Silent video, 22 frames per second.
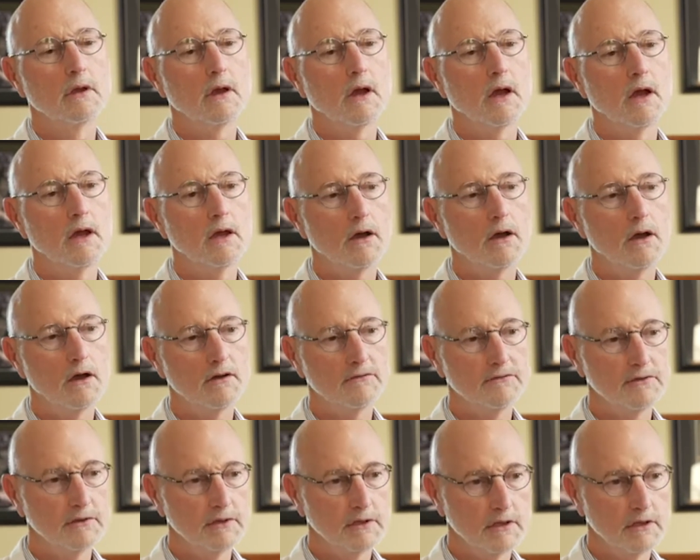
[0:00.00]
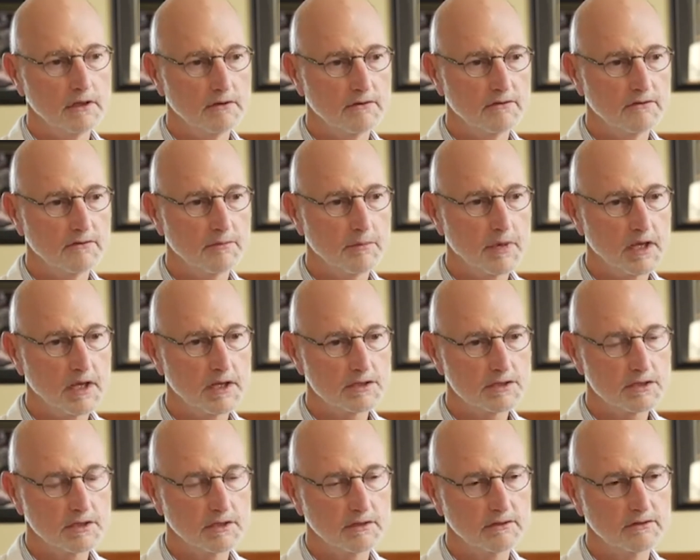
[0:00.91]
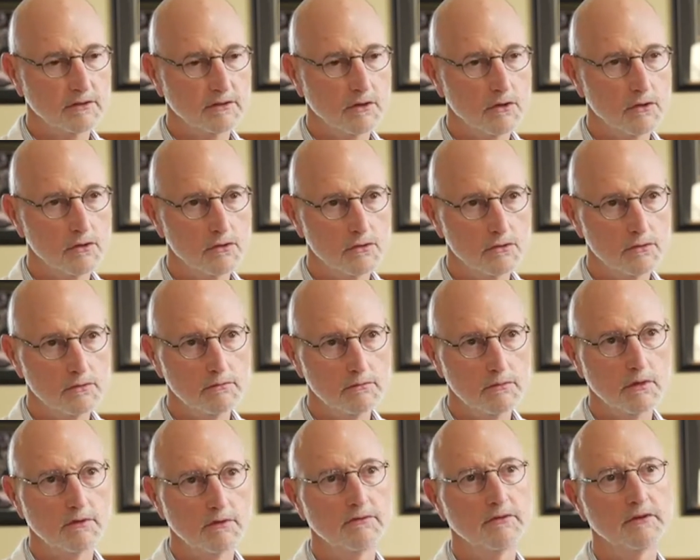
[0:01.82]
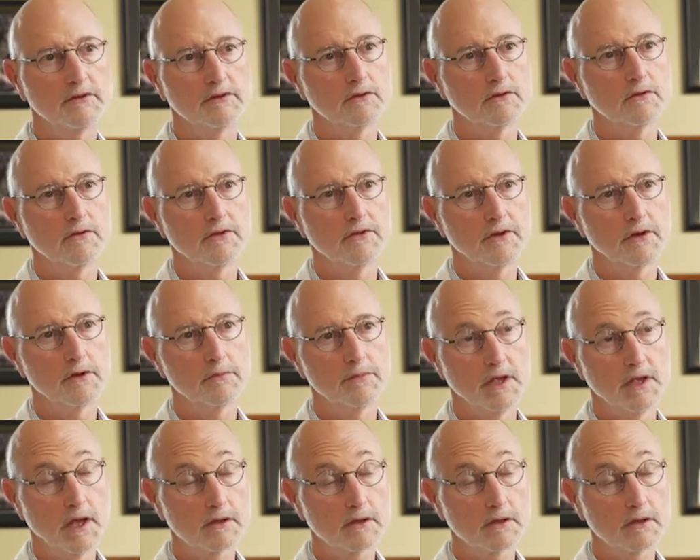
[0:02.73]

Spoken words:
I often give patients home physical therapy